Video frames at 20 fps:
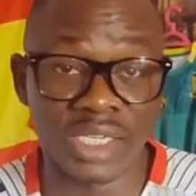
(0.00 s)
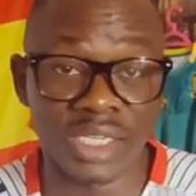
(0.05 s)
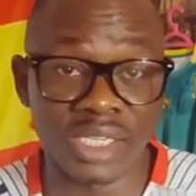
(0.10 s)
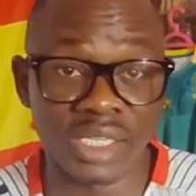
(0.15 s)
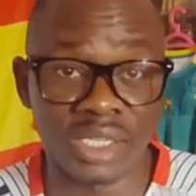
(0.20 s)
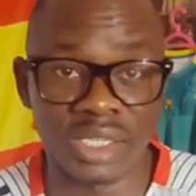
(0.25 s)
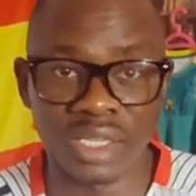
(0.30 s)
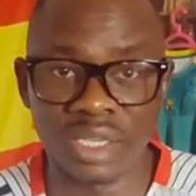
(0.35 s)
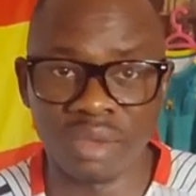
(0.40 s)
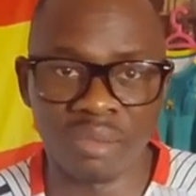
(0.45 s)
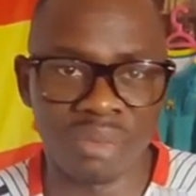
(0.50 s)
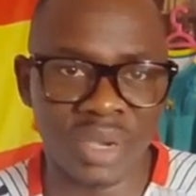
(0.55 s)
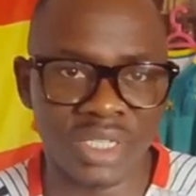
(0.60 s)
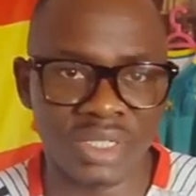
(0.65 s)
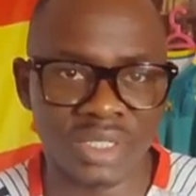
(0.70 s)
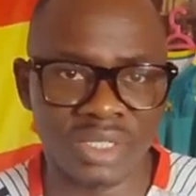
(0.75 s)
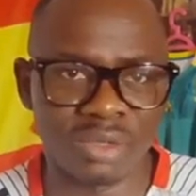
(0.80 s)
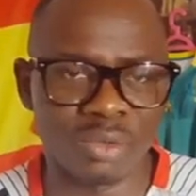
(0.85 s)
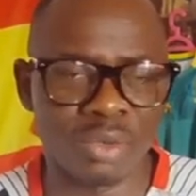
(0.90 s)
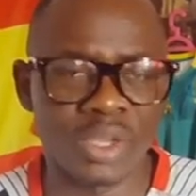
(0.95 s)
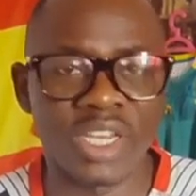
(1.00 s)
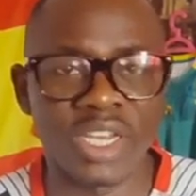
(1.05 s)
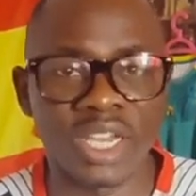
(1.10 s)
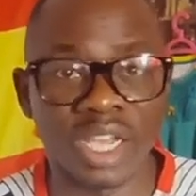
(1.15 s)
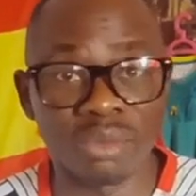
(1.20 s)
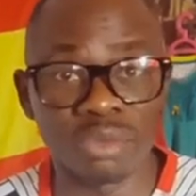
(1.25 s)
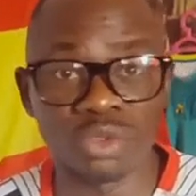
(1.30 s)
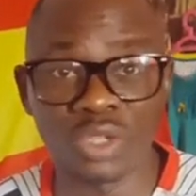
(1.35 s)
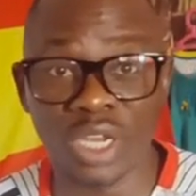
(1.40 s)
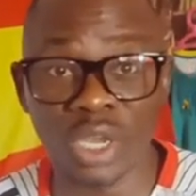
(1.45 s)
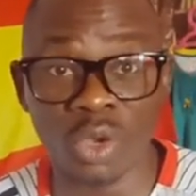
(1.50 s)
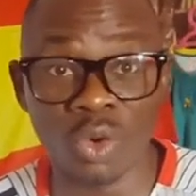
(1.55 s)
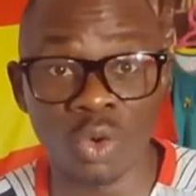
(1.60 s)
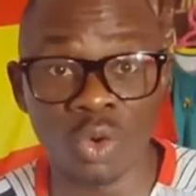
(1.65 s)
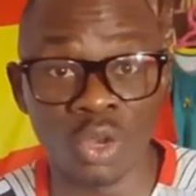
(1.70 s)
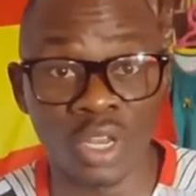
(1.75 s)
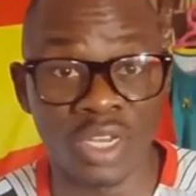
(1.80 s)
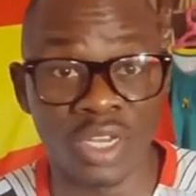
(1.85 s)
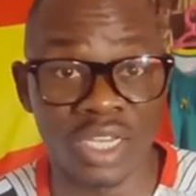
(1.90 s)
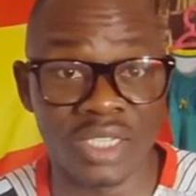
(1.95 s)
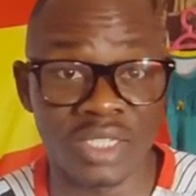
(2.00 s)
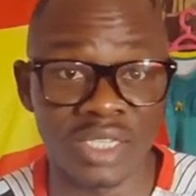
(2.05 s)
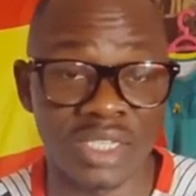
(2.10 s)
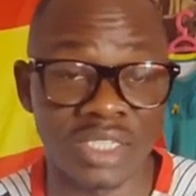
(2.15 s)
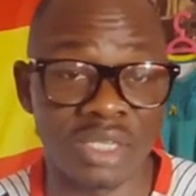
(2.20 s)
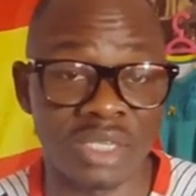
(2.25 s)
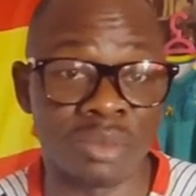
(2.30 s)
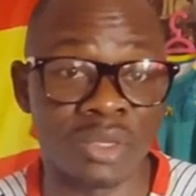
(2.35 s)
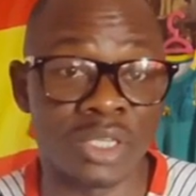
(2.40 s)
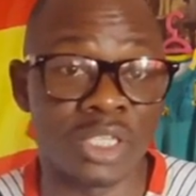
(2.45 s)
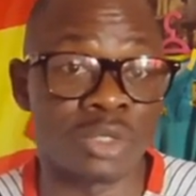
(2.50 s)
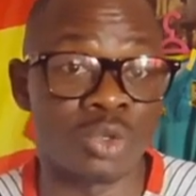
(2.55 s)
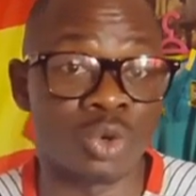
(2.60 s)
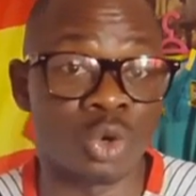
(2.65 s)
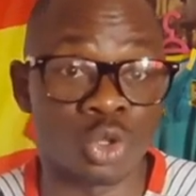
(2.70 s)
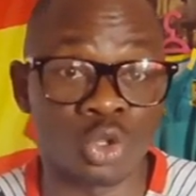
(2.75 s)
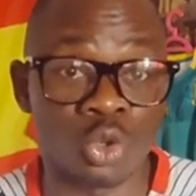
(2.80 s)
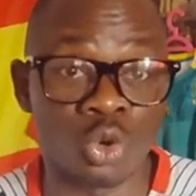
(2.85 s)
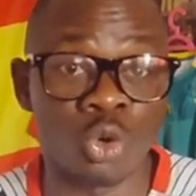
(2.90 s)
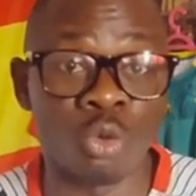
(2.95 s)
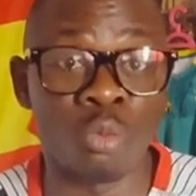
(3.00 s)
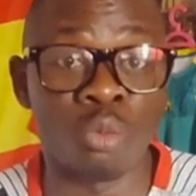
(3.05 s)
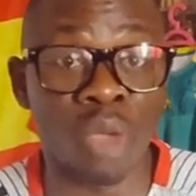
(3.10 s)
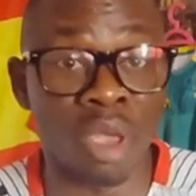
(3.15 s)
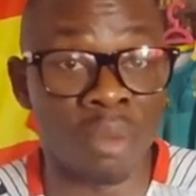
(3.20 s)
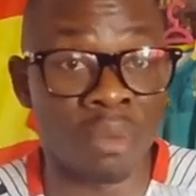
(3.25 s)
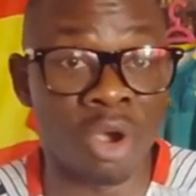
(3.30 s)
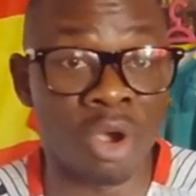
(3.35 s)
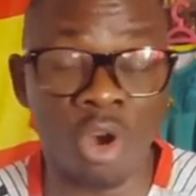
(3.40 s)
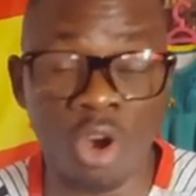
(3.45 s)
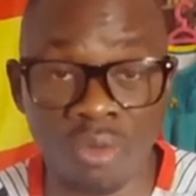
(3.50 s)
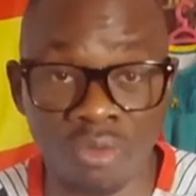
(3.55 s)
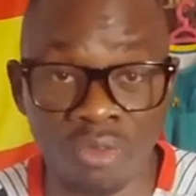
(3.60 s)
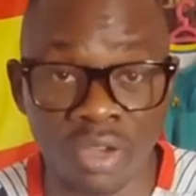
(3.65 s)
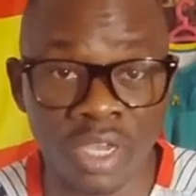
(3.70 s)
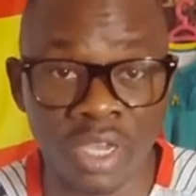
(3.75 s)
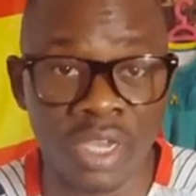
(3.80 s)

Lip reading: league. But when it comes to the Angola national team, is also member of